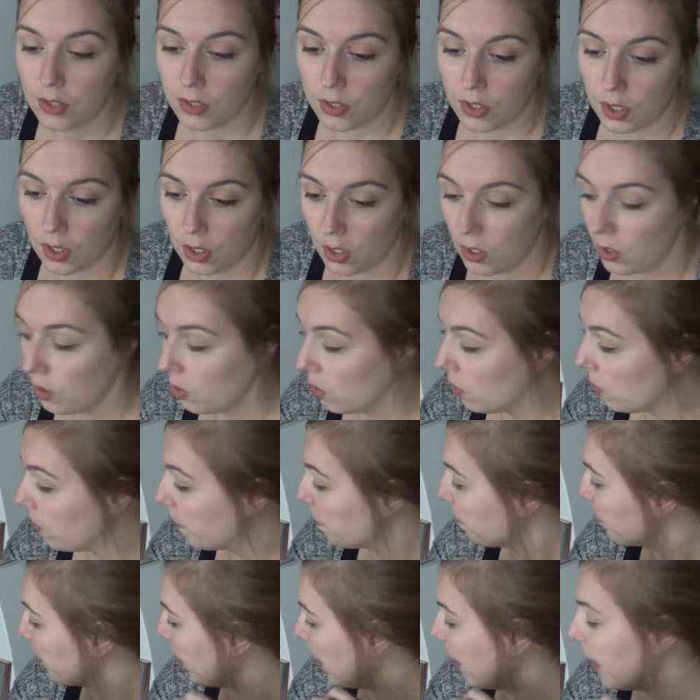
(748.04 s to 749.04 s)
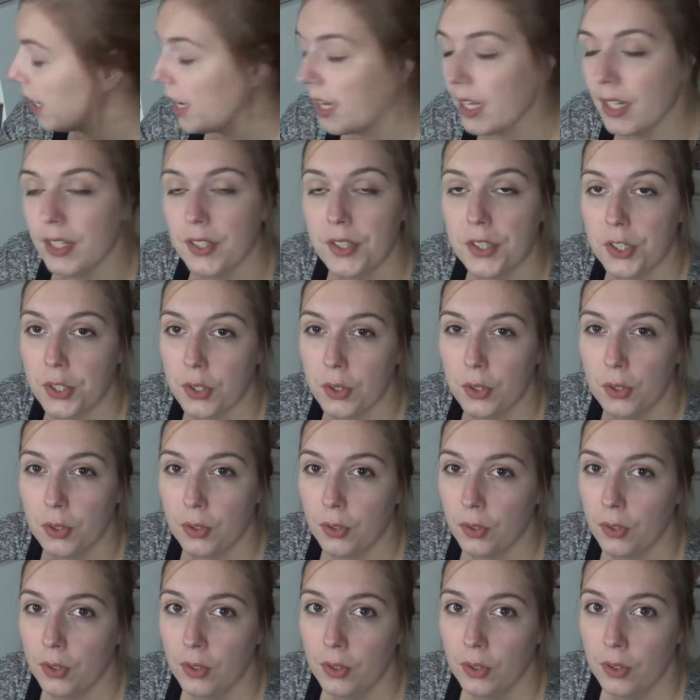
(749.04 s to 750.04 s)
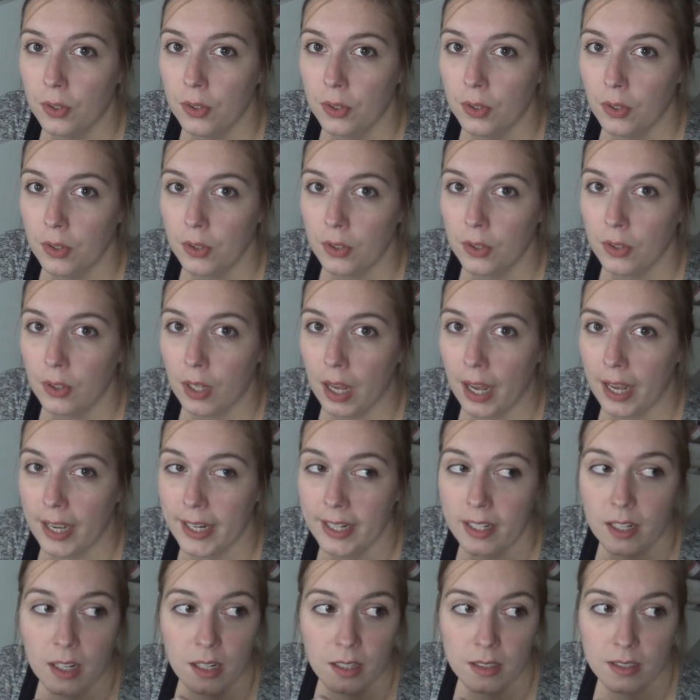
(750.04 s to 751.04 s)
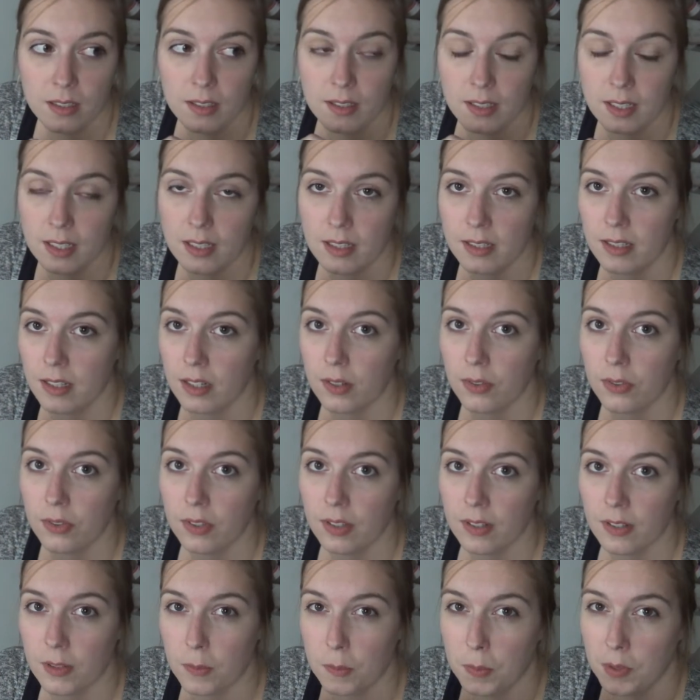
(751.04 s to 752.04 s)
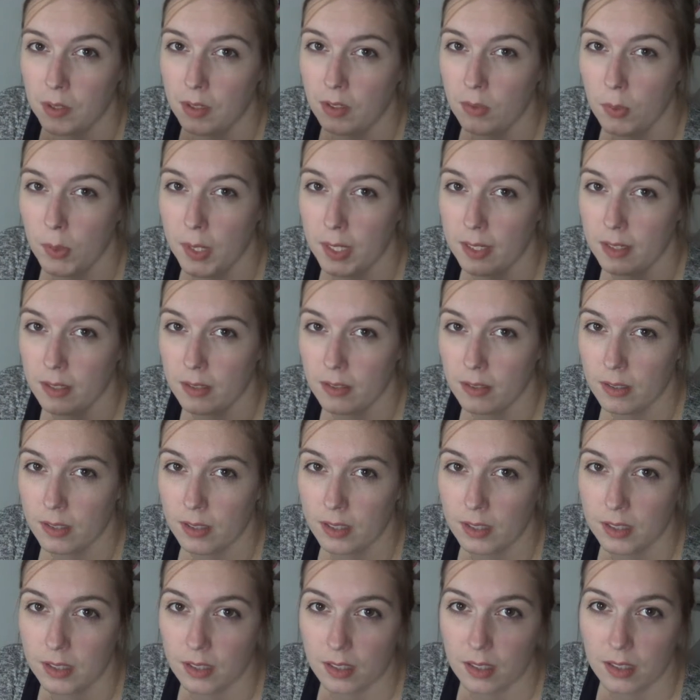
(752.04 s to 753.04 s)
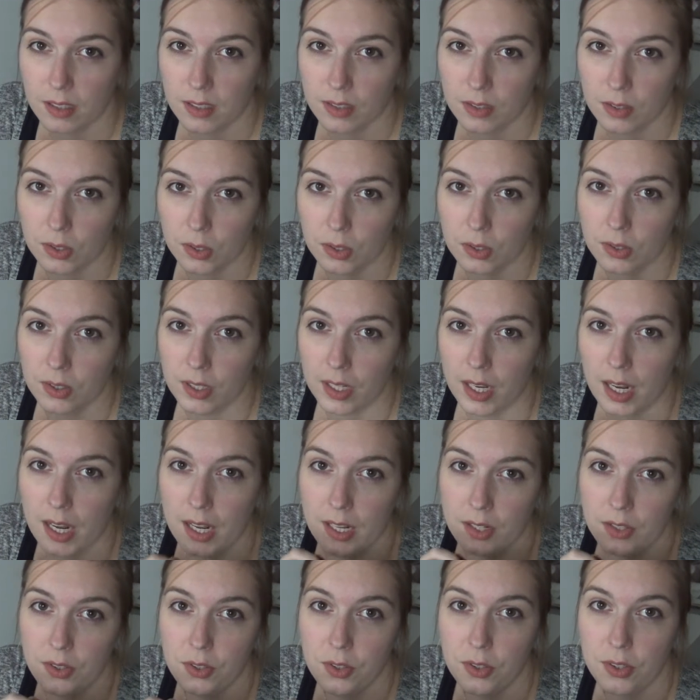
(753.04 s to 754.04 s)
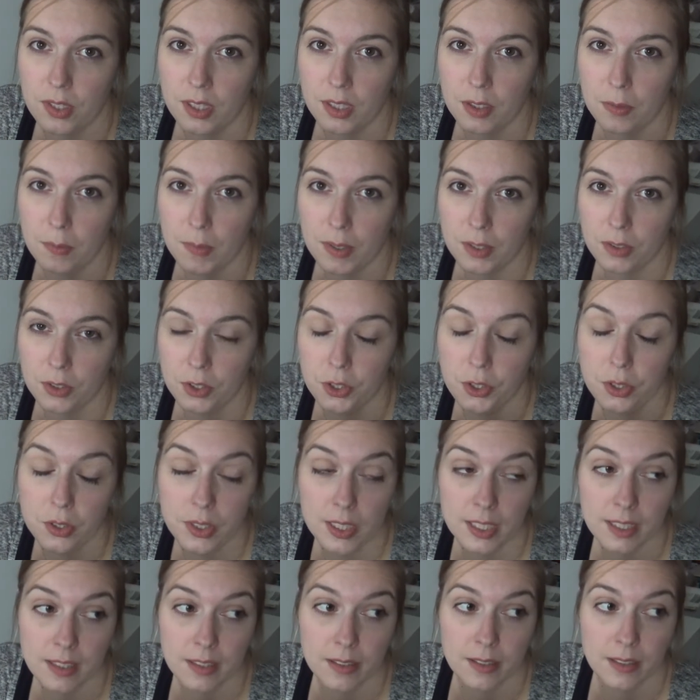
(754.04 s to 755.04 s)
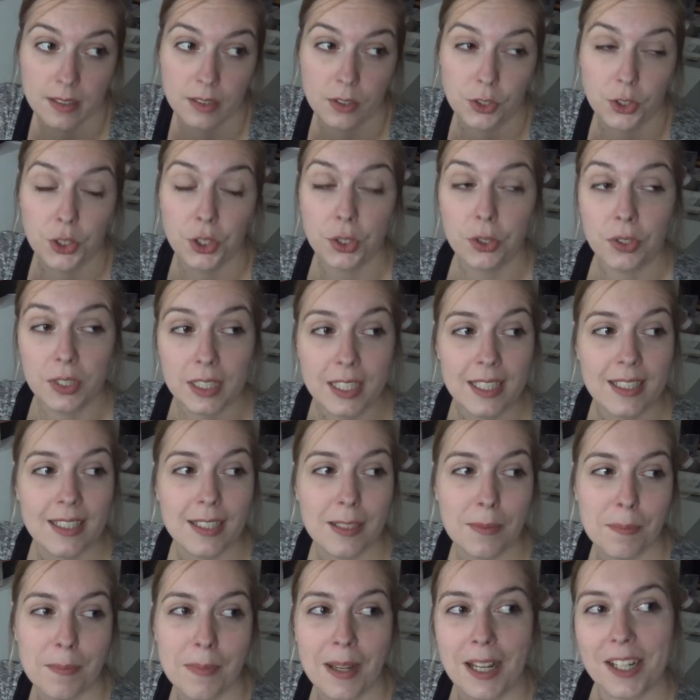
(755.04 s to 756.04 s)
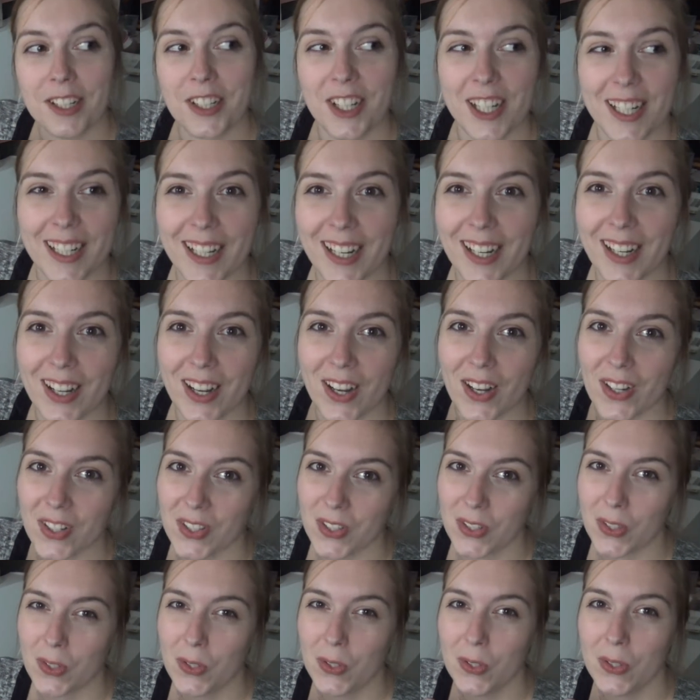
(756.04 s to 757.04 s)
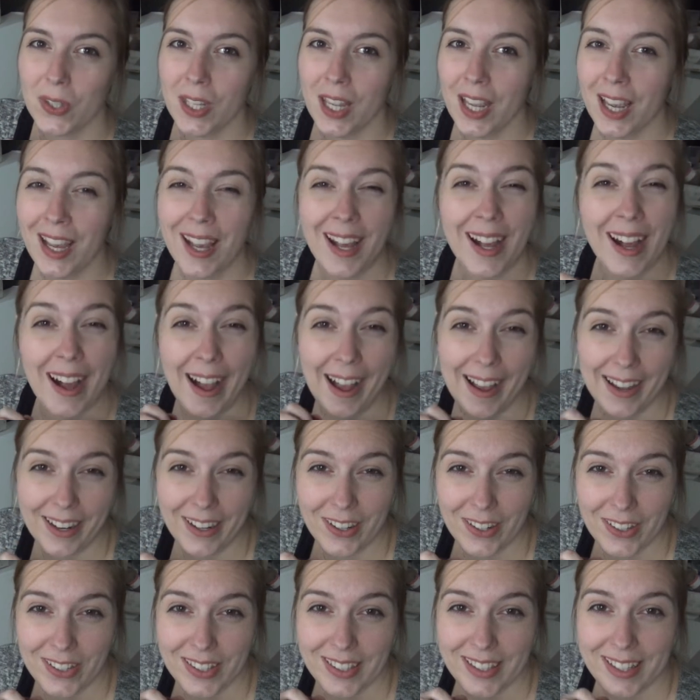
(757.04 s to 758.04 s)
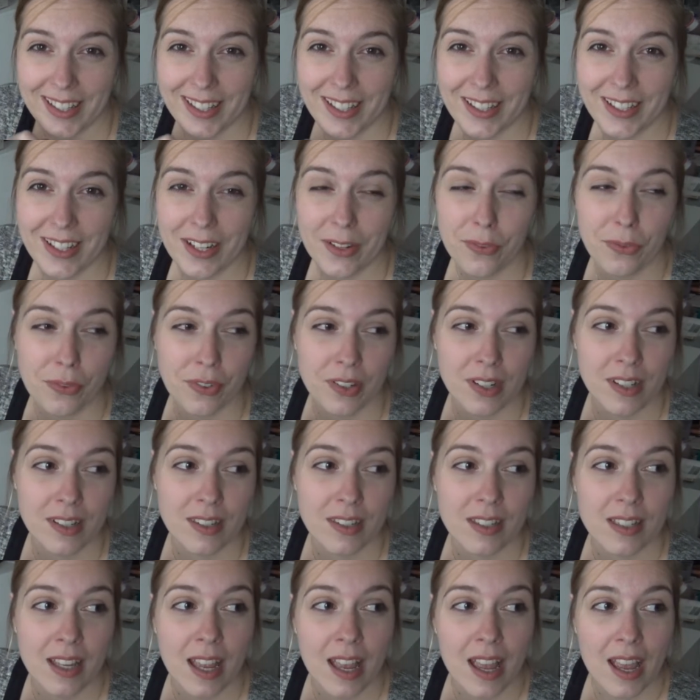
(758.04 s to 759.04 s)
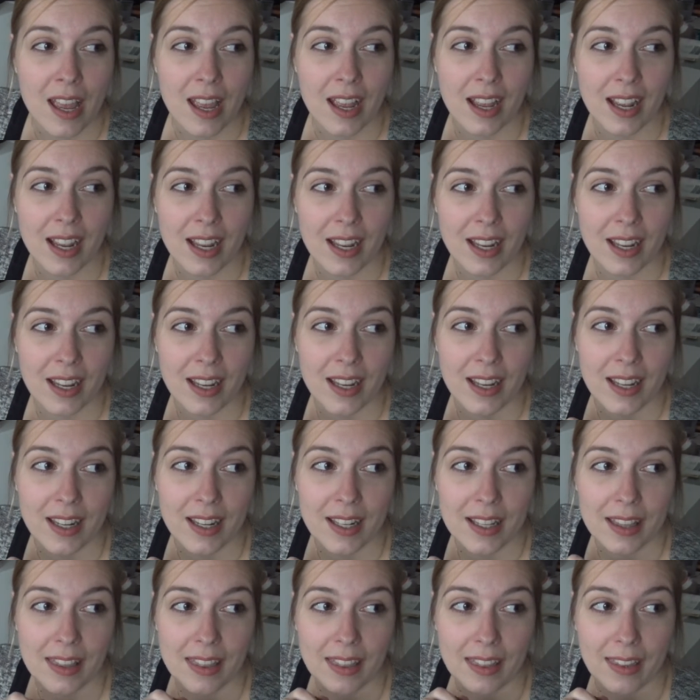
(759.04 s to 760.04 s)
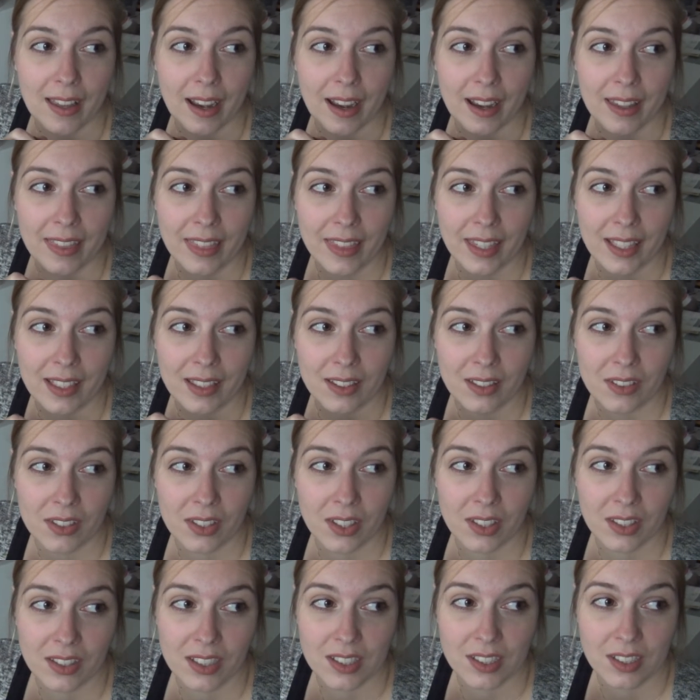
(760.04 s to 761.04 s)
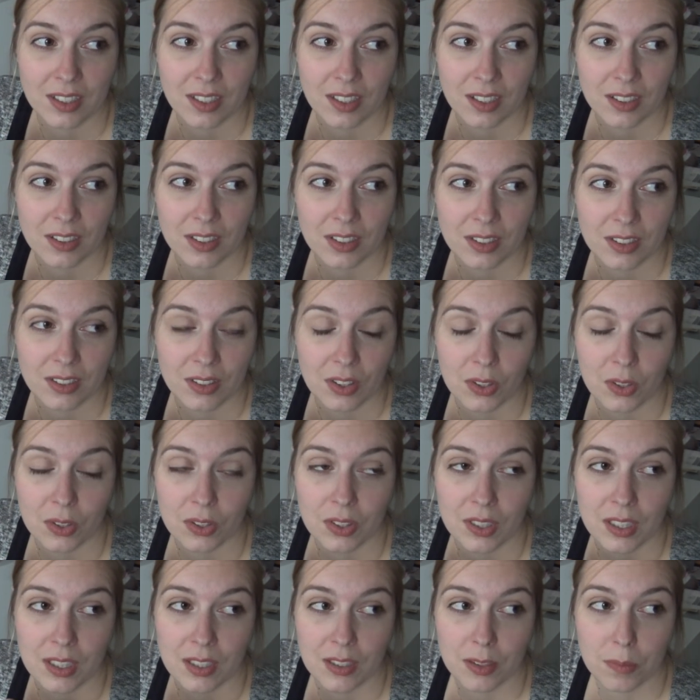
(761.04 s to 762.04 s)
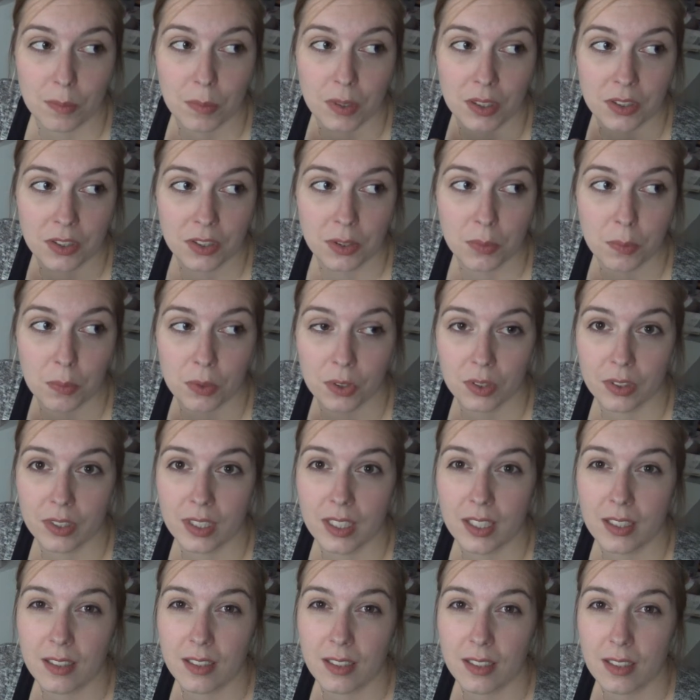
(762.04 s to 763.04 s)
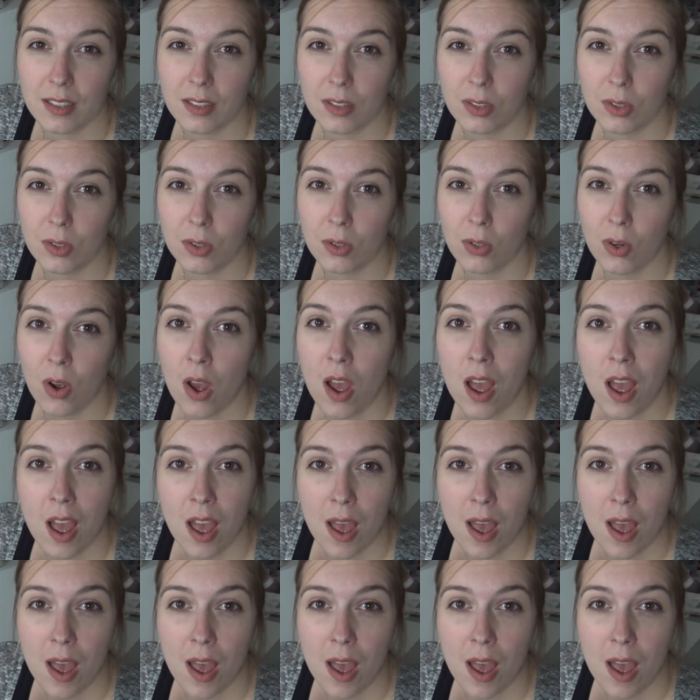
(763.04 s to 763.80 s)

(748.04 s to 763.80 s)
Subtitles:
toe. And I can't see the difference between the Turkish cast on and Judy's Magic cast on. I can't see the difference, and I think the Turkish cast on is much more easy to